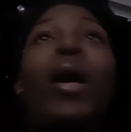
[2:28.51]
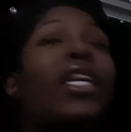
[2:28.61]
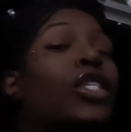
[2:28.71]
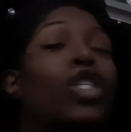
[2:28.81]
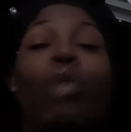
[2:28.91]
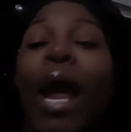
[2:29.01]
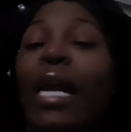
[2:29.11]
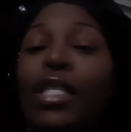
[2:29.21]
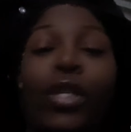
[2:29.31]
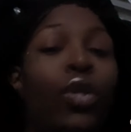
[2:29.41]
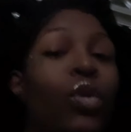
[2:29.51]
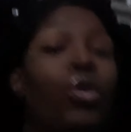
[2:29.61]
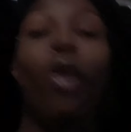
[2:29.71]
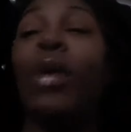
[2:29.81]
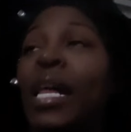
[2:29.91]
No one is attracted to
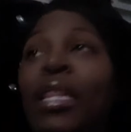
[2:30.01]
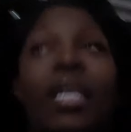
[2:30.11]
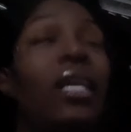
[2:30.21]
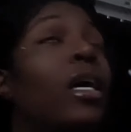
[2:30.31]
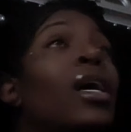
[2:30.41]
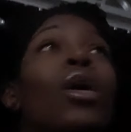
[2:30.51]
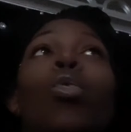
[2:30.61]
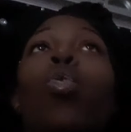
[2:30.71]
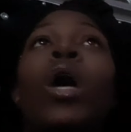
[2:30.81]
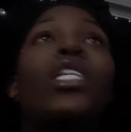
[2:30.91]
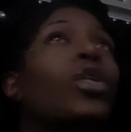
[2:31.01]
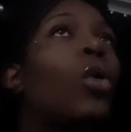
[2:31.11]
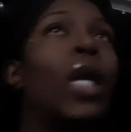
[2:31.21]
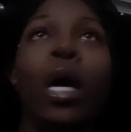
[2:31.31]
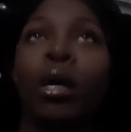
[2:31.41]
you. No nothing.
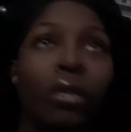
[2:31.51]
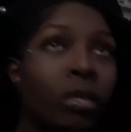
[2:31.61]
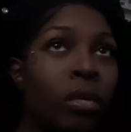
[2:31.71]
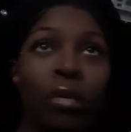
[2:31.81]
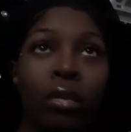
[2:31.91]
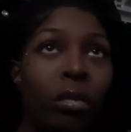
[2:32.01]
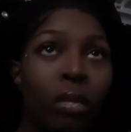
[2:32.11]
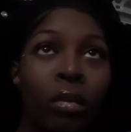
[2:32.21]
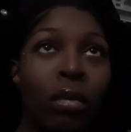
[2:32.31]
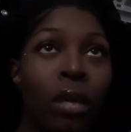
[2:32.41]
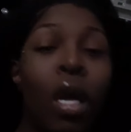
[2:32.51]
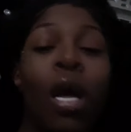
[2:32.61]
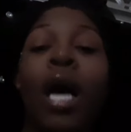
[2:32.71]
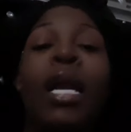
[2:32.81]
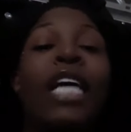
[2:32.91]
What's going on?
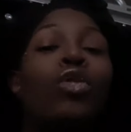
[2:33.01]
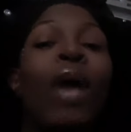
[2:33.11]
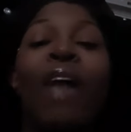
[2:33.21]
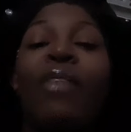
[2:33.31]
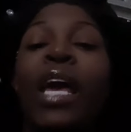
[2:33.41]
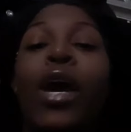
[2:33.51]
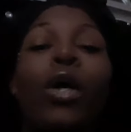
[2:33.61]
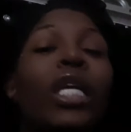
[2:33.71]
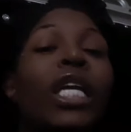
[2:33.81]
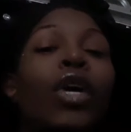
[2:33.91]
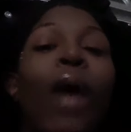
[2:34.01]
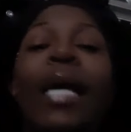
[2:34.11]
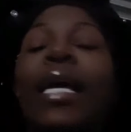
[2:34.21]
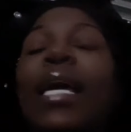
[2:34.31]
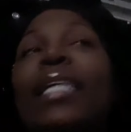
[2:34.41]
Unless you have an elderly
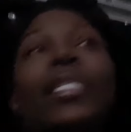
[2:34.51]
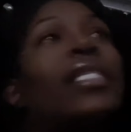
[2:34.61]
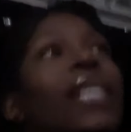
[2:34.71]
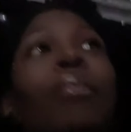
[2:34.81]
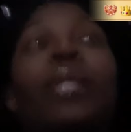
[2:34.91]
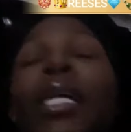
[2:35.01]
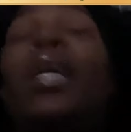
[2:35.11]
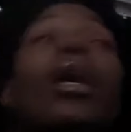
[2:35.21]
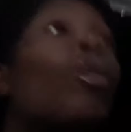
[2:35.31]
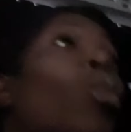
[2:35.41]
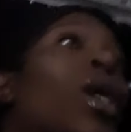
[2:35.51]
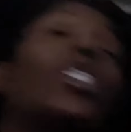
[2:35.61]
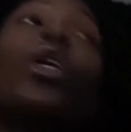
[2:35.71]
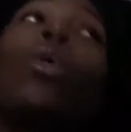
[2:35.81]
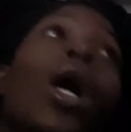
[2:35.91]
crackheads or something.
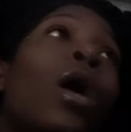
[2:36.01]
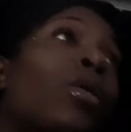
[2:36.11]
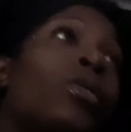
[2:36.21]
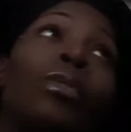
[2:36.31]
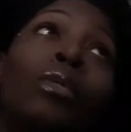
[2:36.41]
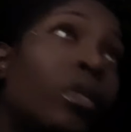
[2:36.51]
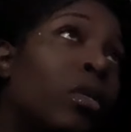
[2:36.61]
What's going on?